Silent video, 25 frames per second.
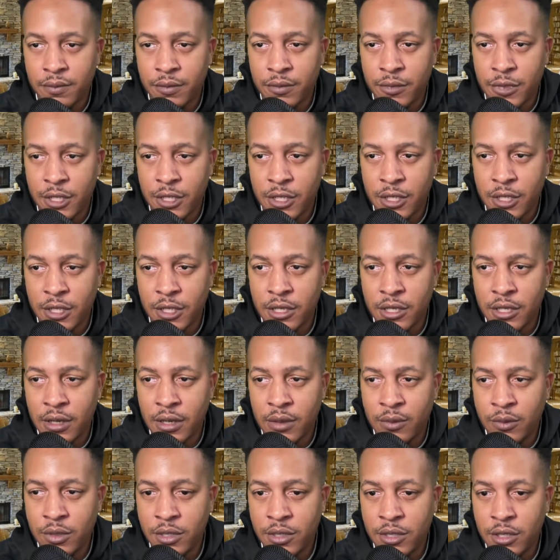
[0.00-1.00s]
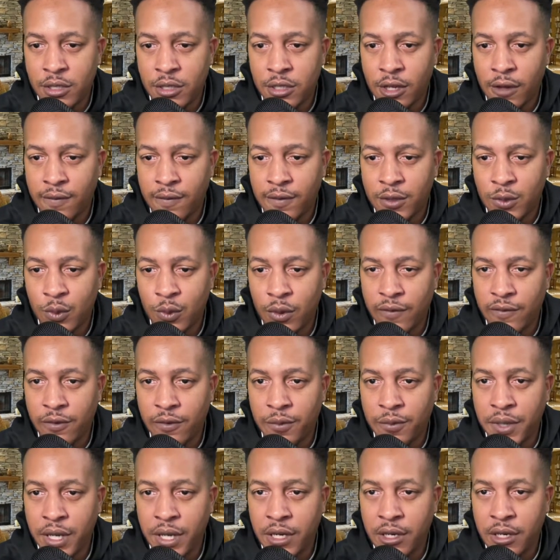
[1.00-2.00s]
This game was the toughest one for
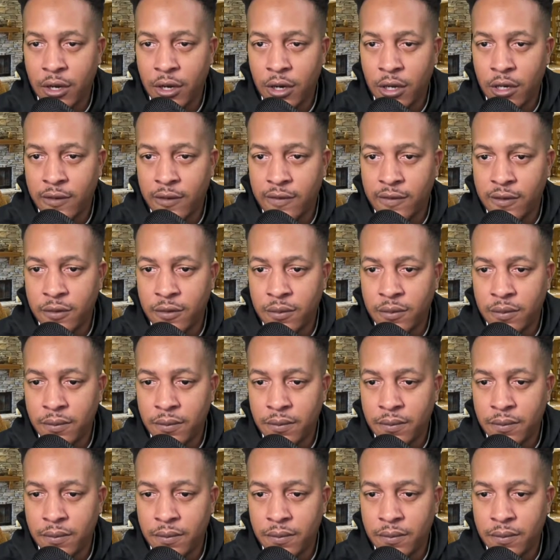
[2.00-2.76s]
me out of all of them,